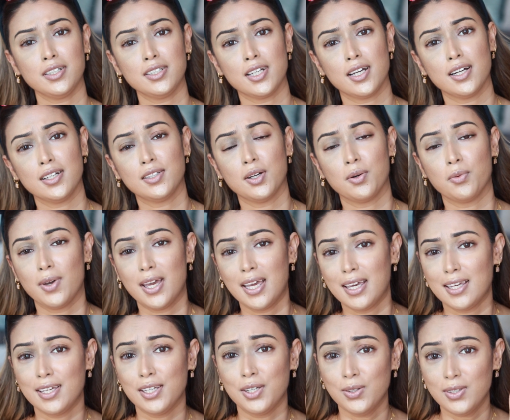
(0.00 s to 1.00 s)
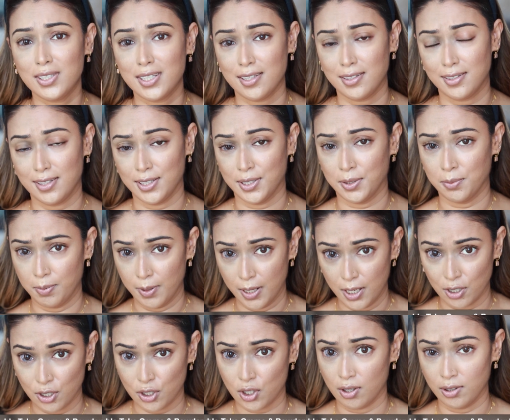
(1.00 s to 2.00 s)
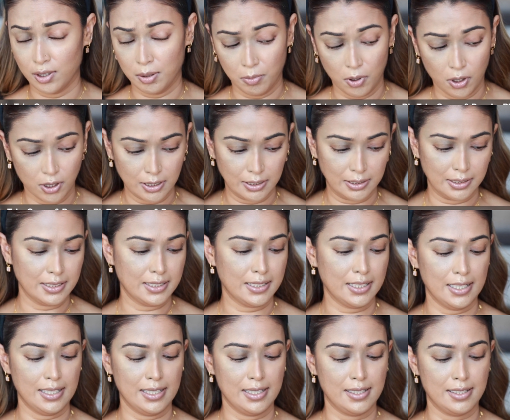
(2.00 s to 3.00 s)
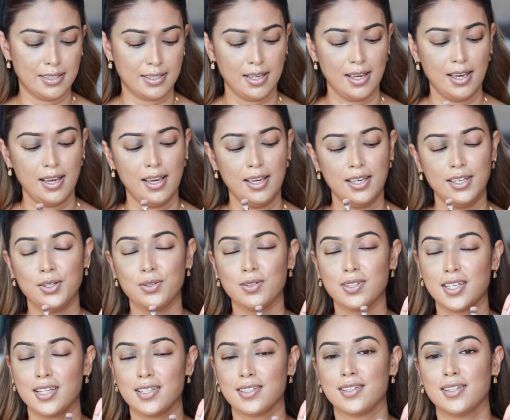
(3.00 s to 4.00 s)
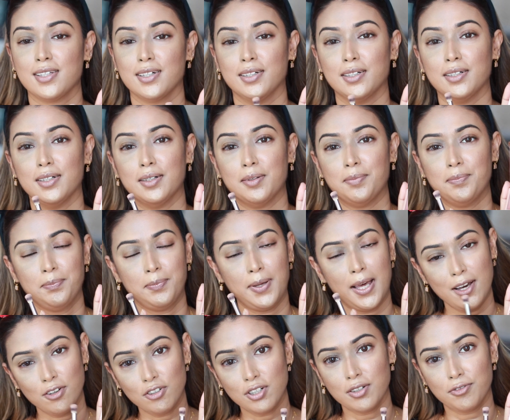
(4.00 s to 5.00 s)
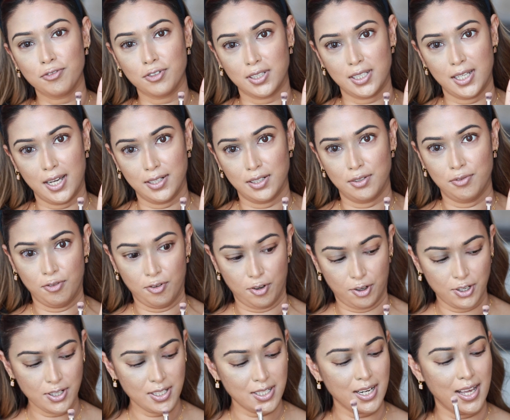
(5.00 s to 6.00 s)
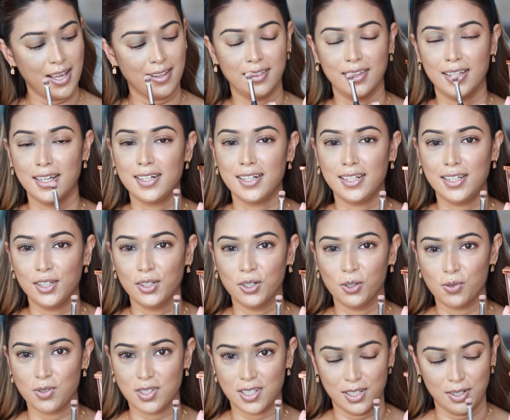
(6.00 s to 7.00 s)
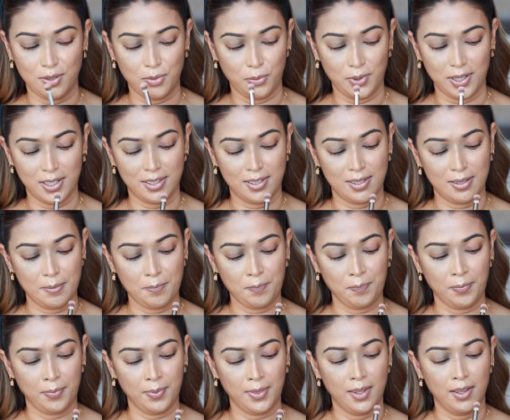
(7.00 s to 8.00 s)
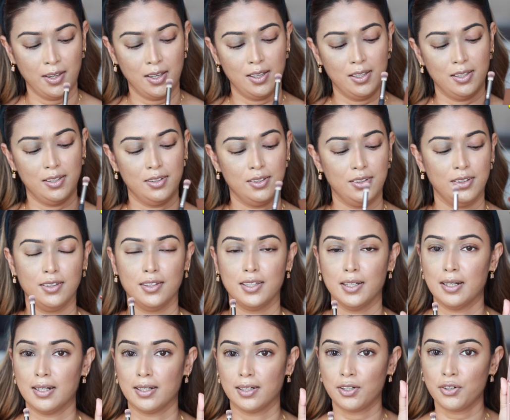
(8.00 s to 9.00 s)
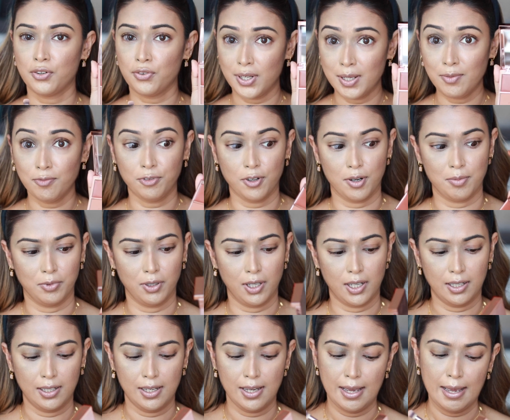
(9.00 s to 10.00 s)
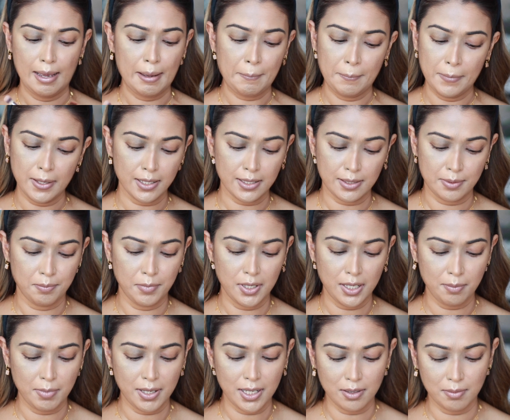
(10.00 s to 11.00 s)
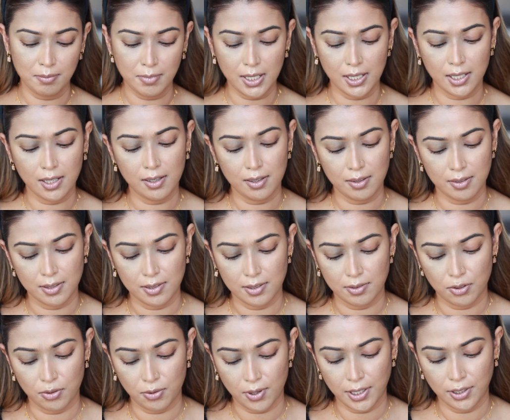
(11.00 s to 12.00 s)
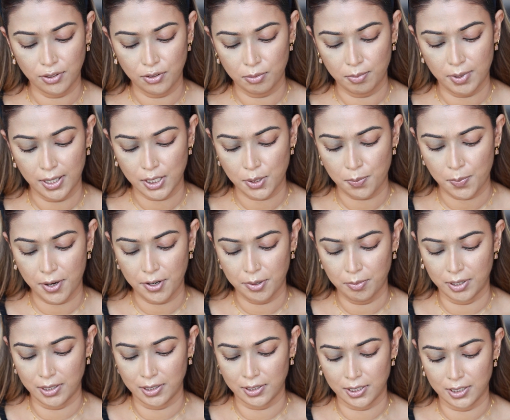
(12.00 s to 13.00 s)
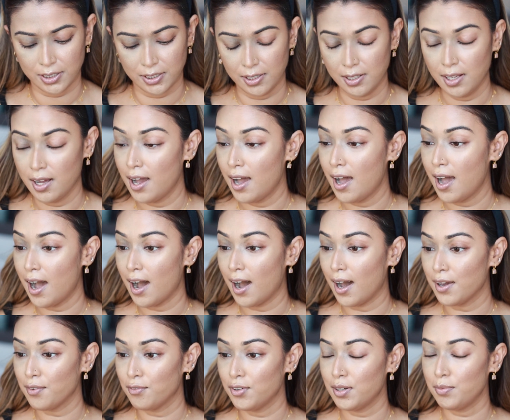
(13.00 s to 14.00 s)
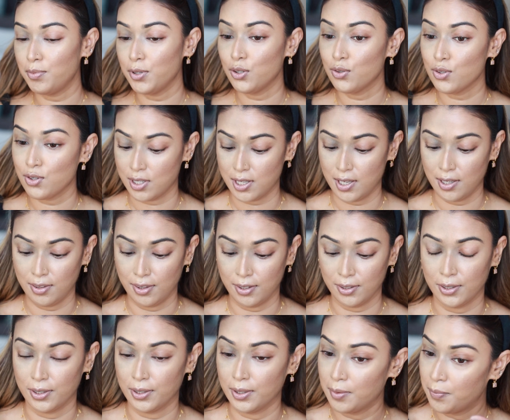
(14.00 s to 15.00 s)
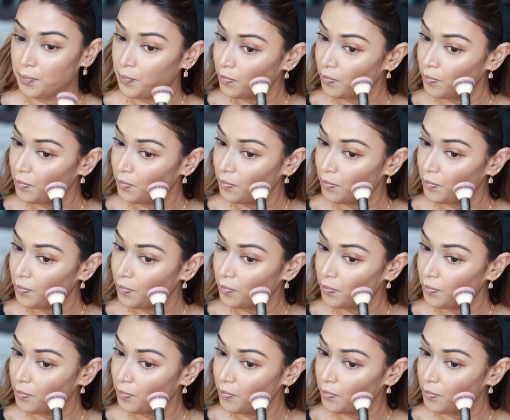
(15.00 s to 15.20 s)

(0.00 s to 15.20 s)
the way he uses this blush on the models is he uses the powder side first and then he goes in with the cream formula. But me being me, trying to be experimental, I will be using the